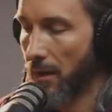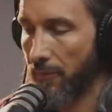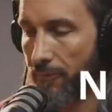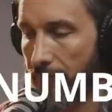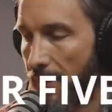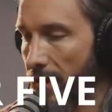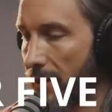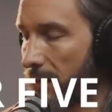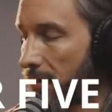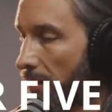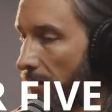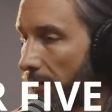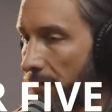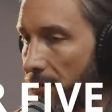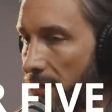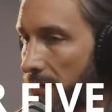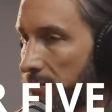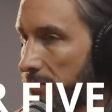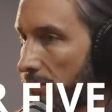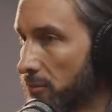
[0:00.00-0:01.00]
Yeah, find
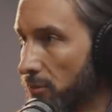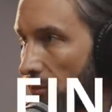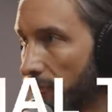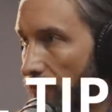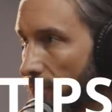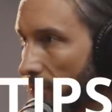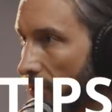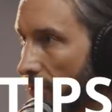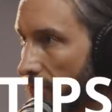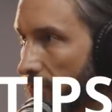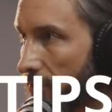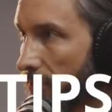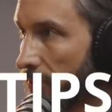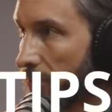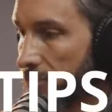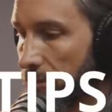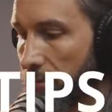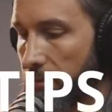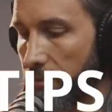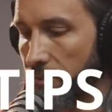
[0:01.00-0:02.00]
companies that are over 100
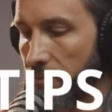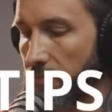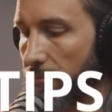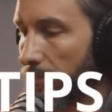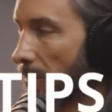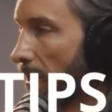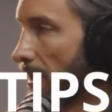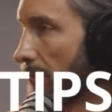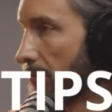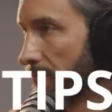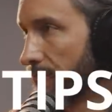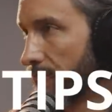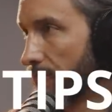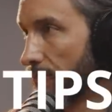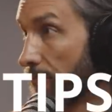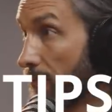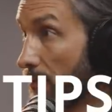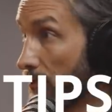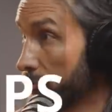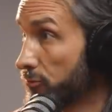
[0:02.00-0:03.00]
years old. I
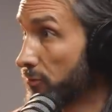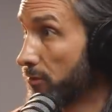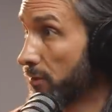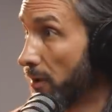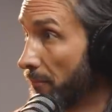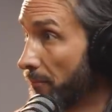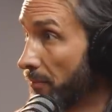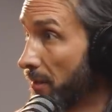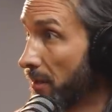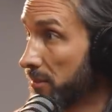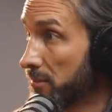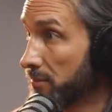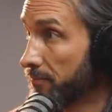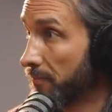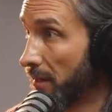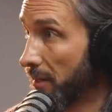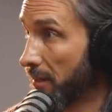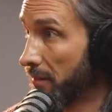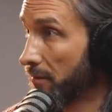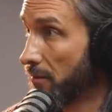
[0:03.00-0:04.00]
prefer mutual companies,
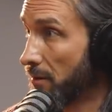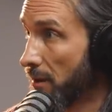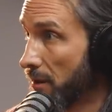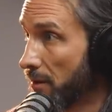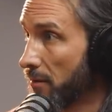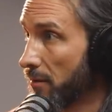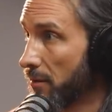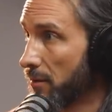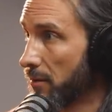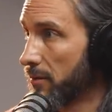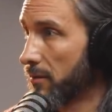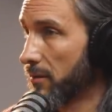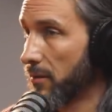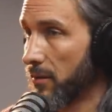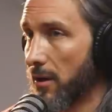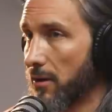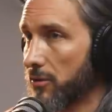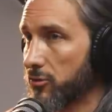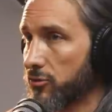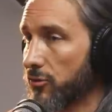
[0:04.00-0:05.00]
meaning
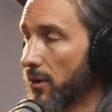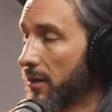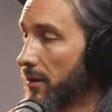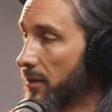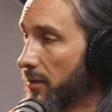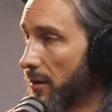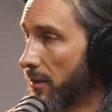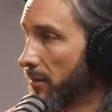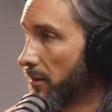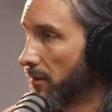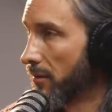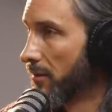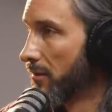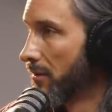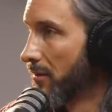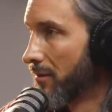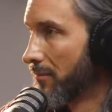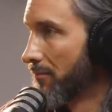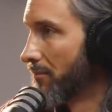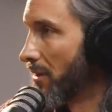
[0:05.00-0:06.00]
they're not traded on the
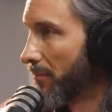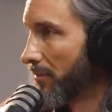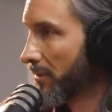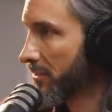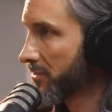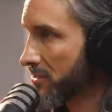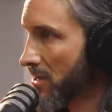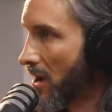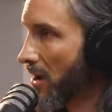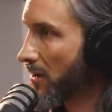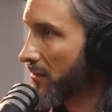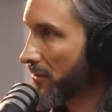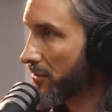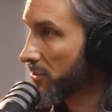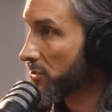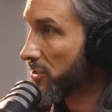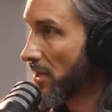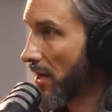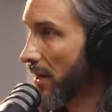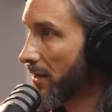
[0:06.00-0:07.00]
public stock
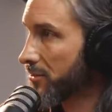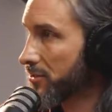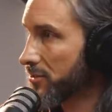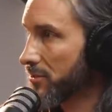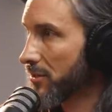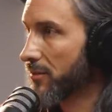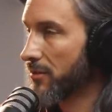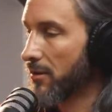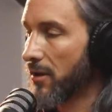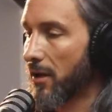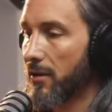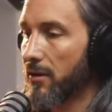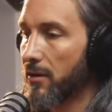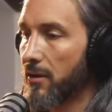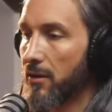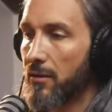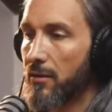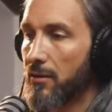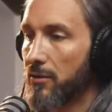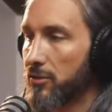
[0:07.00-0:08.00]
exchange, so they're not
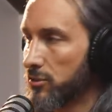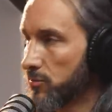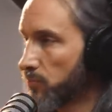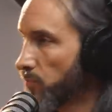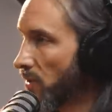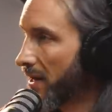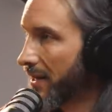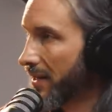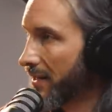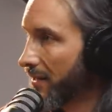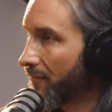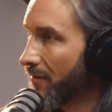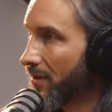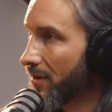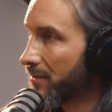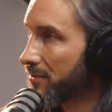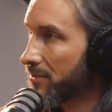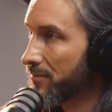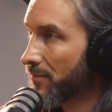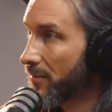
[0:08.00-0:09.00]
spreading
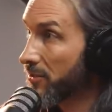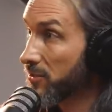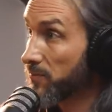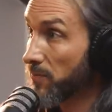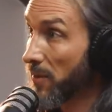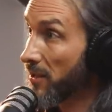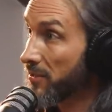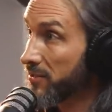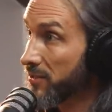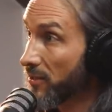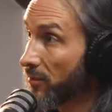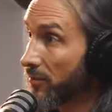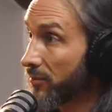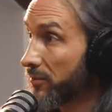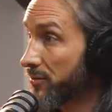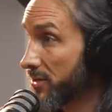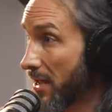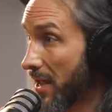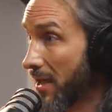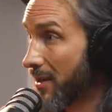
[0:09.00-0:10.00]
dividends amongst
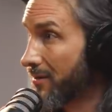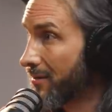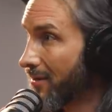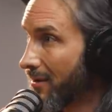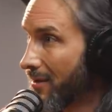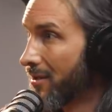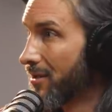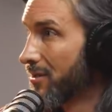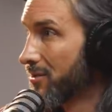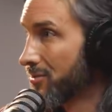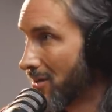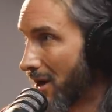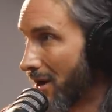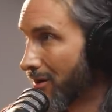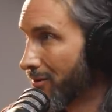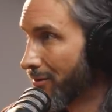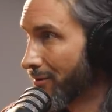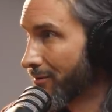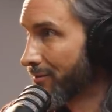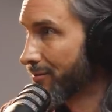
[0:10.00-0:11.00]
policyholders and
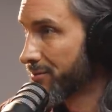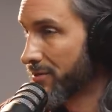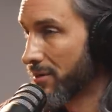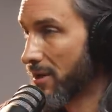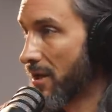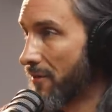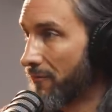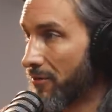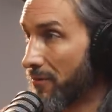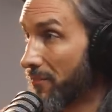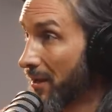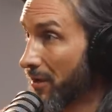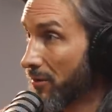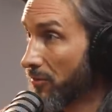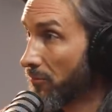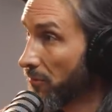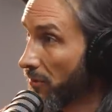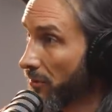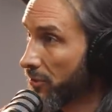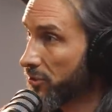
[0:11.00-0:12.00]
stockholders and not having to make
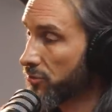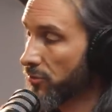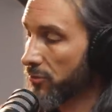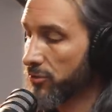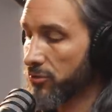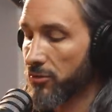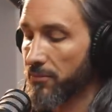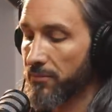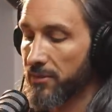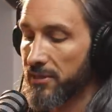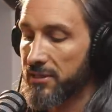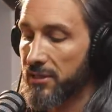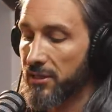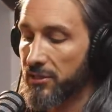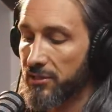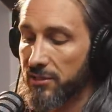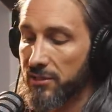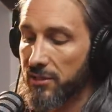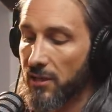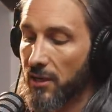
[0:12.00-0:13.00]
really short-term
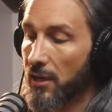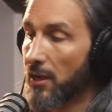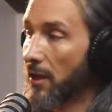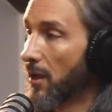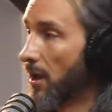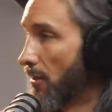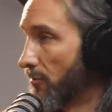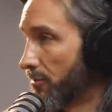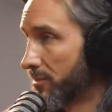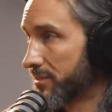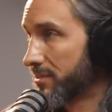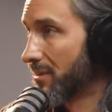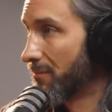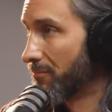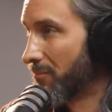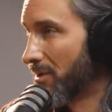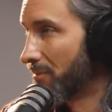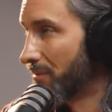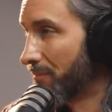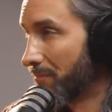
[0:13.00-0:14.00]
decisions. I want to see
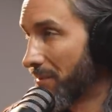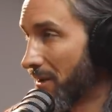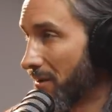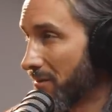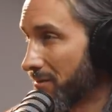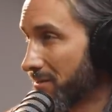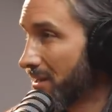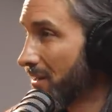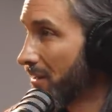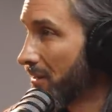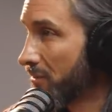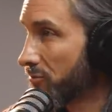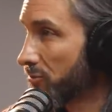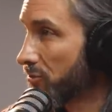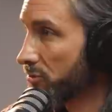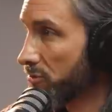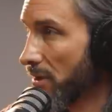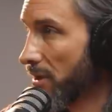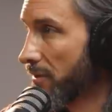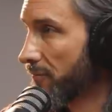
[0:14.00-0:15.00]
a minimum guaranteed
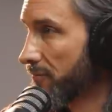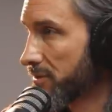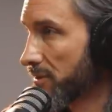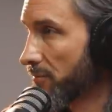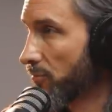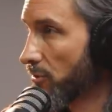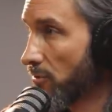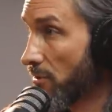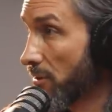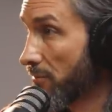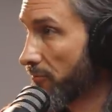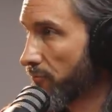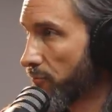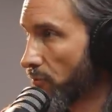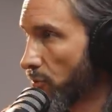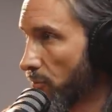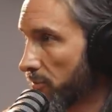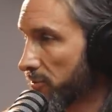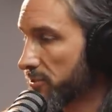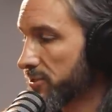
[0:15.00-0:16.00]
interest rate of somewhere around
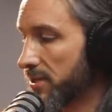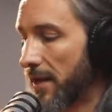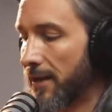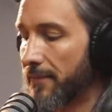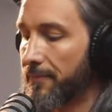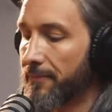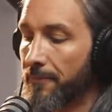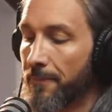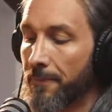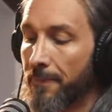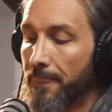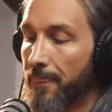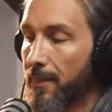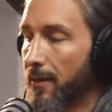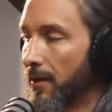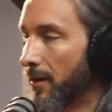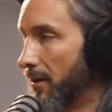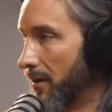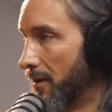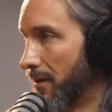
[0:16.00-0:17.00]
4%.
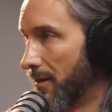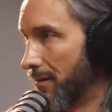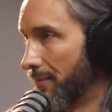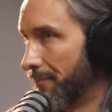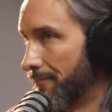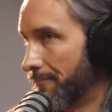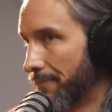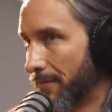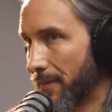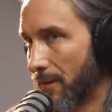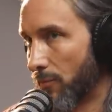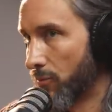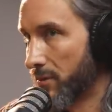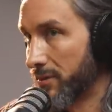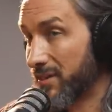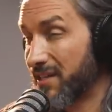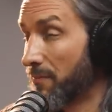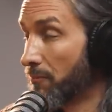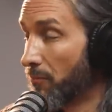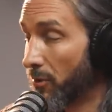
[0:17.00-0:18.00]
I want
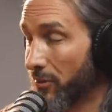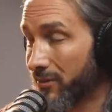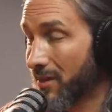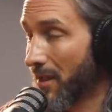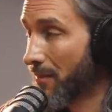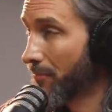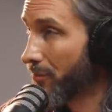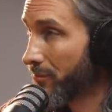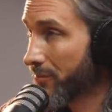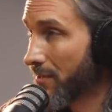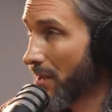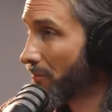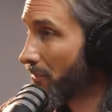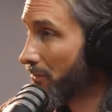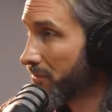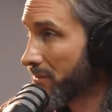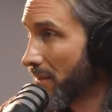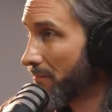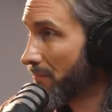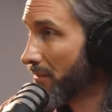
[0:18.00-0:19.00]
to see
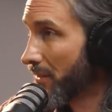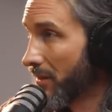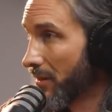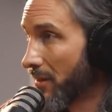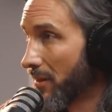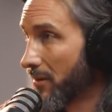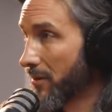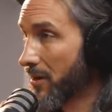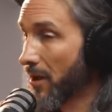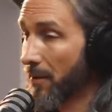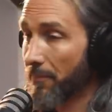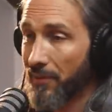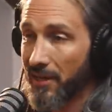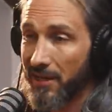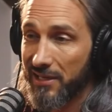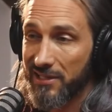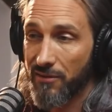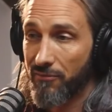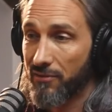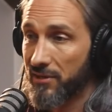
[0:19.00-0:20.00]
multi-billion-dollar
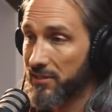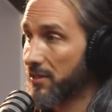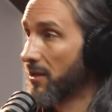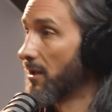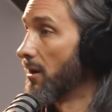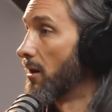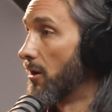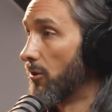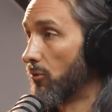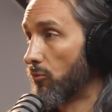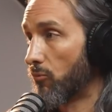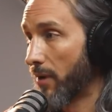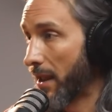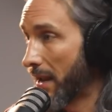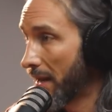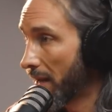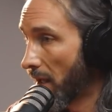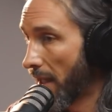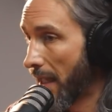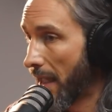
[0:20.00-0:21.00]
companies. I want to see all
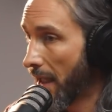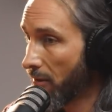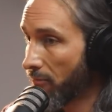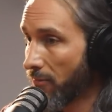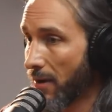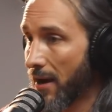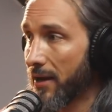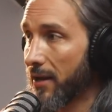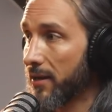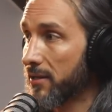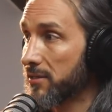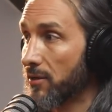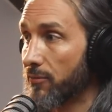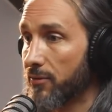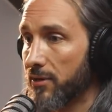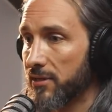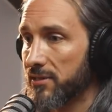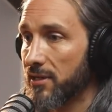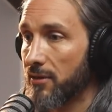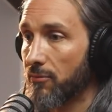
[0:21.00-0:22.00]
A ratings. I
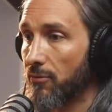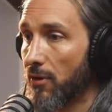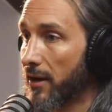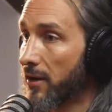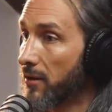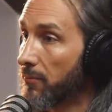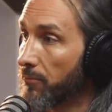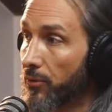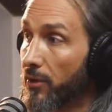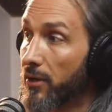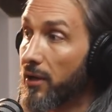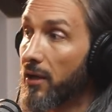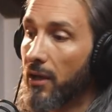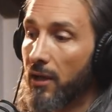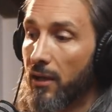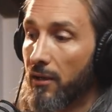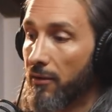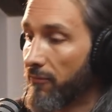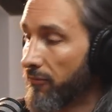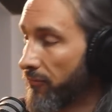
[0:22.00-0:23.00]
want to see where I can put
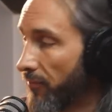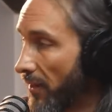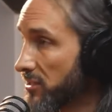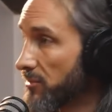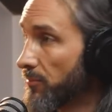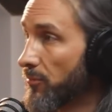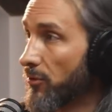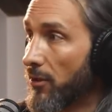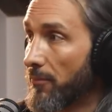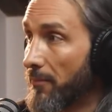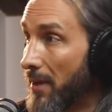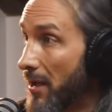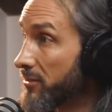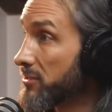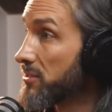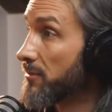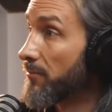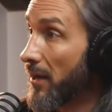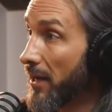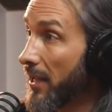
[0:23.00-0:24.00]
flexible
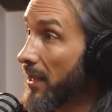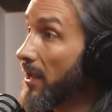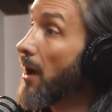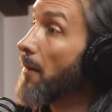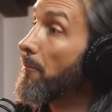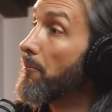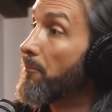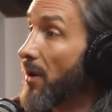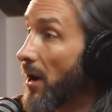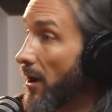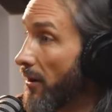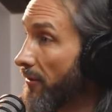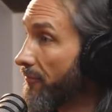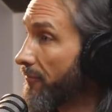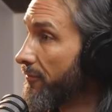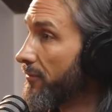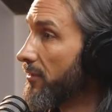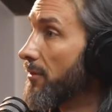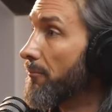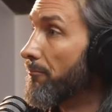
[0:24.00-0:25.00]
amounts of money
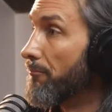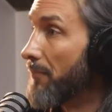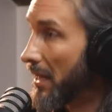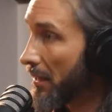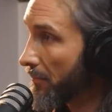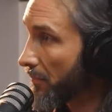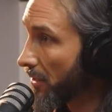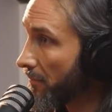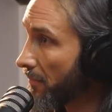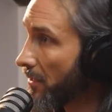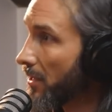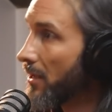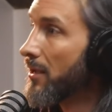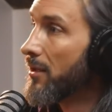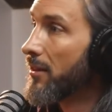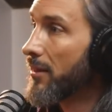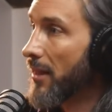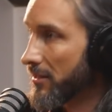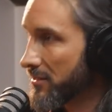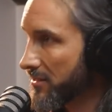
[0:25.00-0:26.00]
above the minimum.
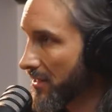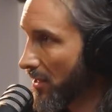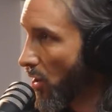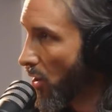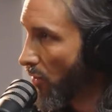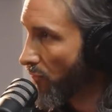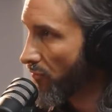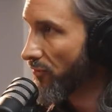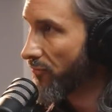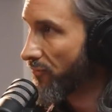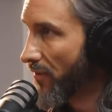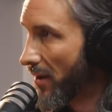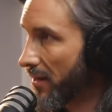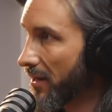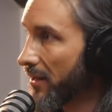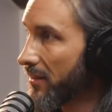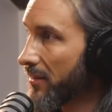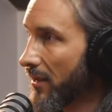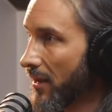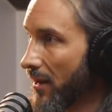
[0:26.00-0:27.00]
That's the
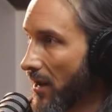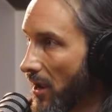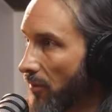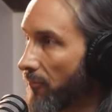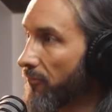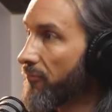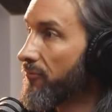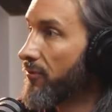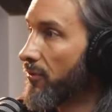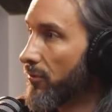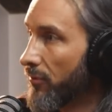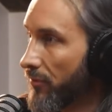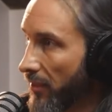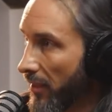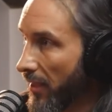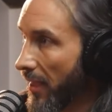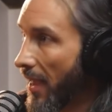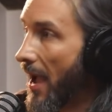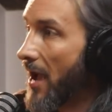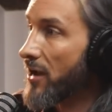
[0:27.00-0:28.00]
overfunding that can help fuel
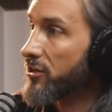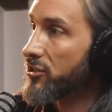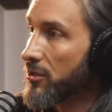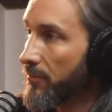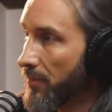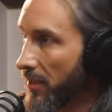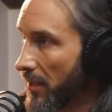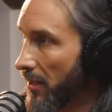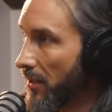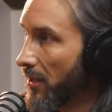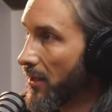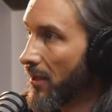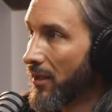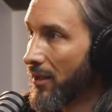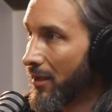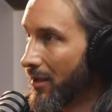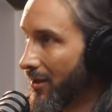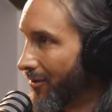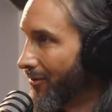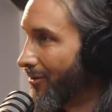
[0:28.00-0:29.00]
the cash to be,
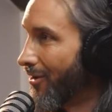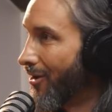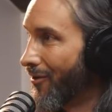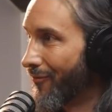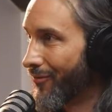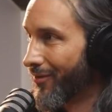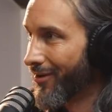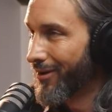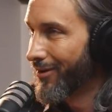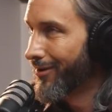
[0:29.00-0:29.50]
you know, over.